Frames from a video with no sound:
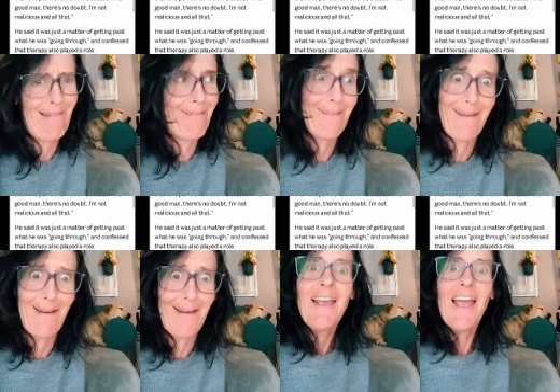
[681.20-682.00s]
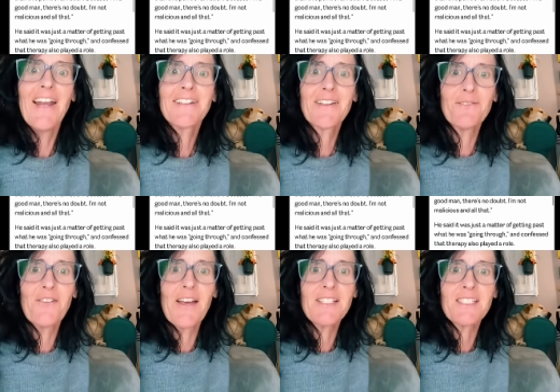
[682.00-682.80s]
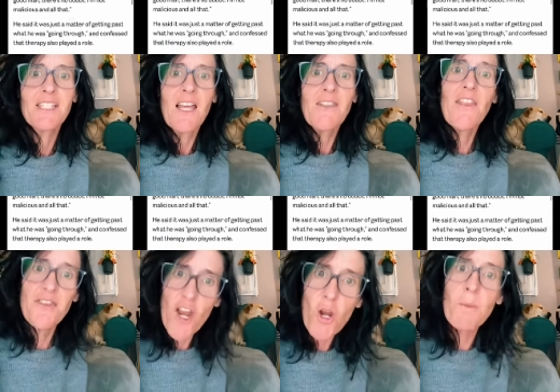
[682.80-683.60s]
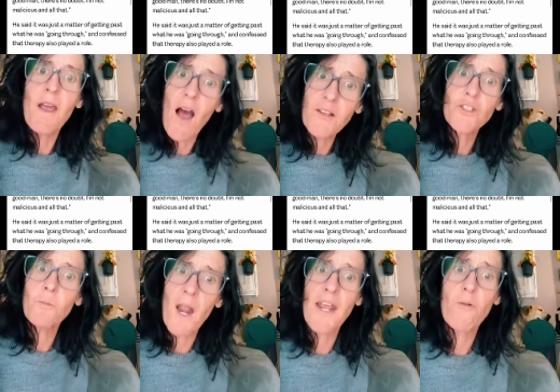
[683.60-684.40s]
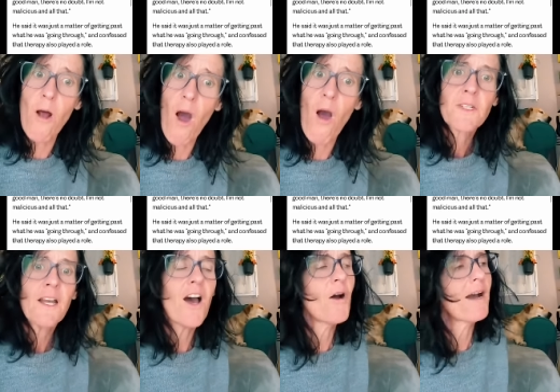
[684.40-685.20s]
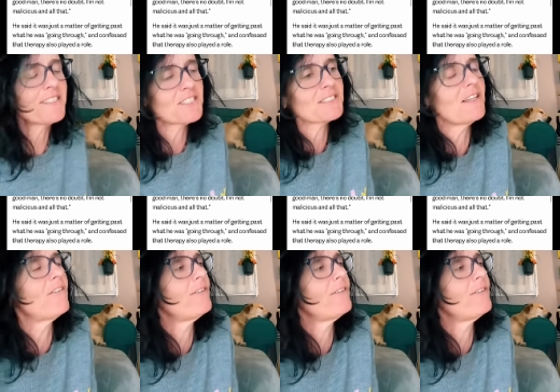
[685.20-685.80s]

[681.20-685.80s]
okay. And confess that therapy also played a role. Oh, I just love